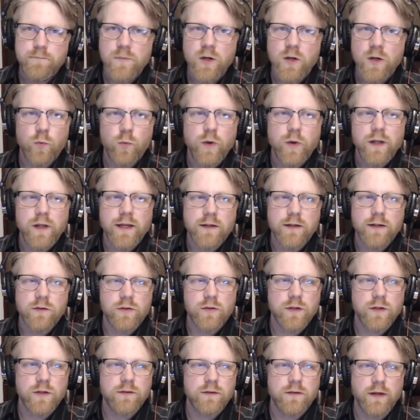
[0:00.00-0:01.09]
really it's
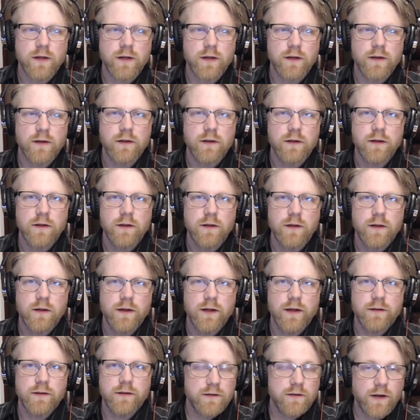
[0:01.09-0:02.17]
a
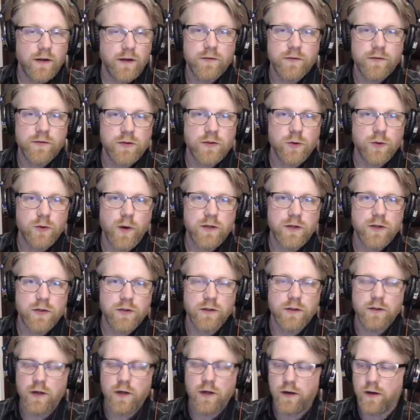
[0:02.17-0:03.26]
tough
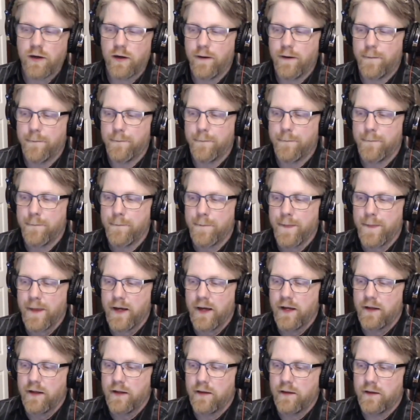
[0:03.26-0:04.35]
situation.
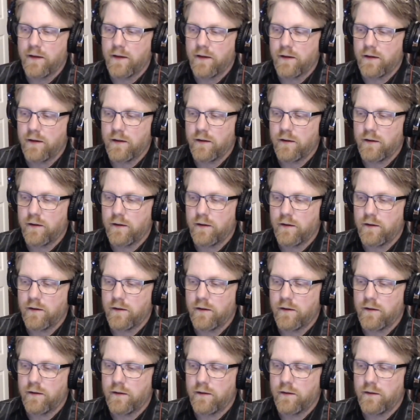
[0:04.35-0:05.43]
The
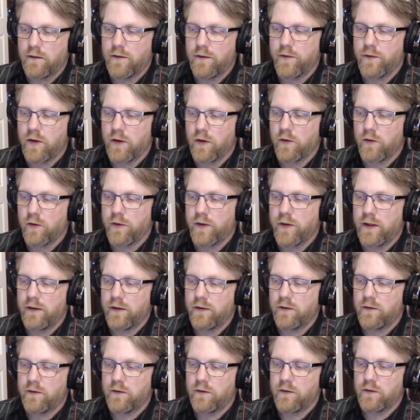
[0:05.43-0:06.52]
difficult
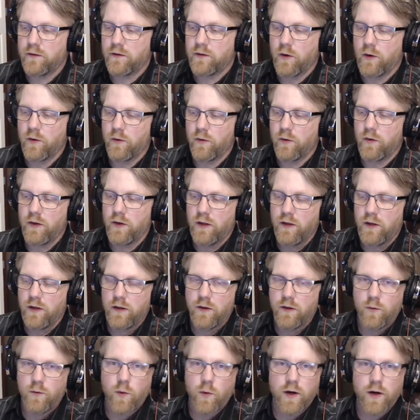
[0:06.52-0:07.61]
things. So
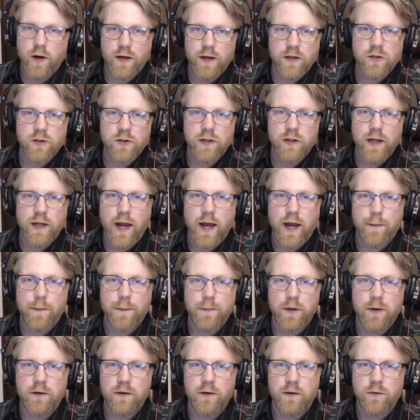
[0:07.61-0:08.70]
what initially
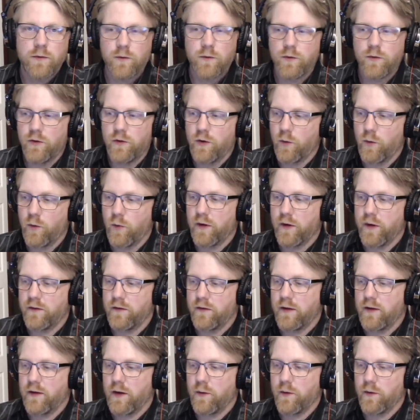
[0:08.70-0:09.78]
happened, was
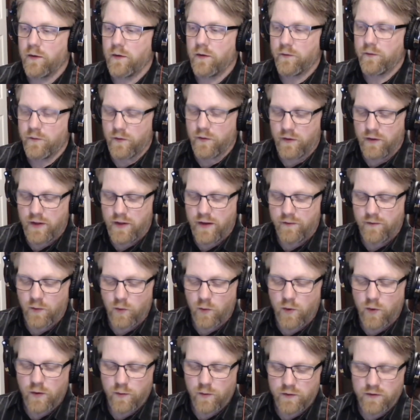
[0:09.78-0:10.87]
that for David
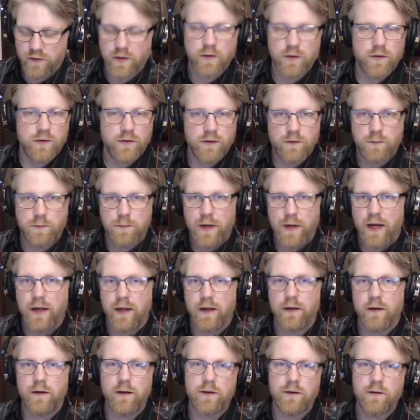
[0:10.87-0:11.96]
Wood there's this
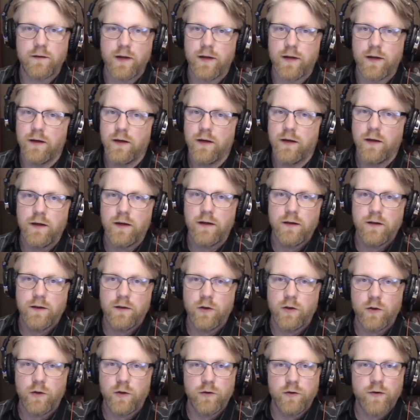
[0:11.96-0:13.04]
ban. They said,
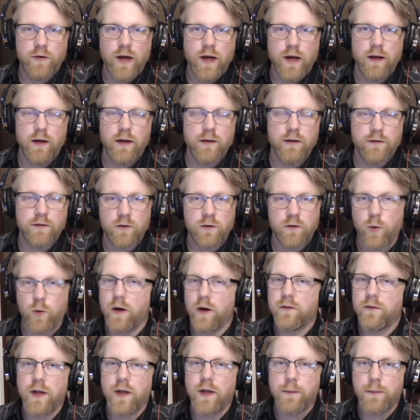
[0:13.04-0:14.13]
it's a
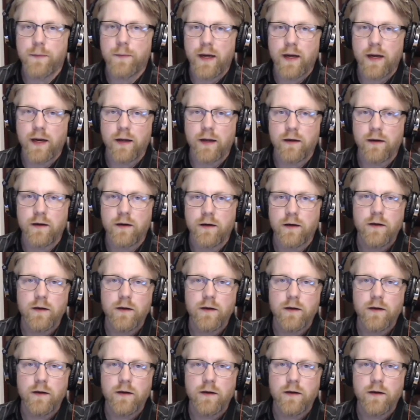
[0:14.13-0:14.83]
12-day ban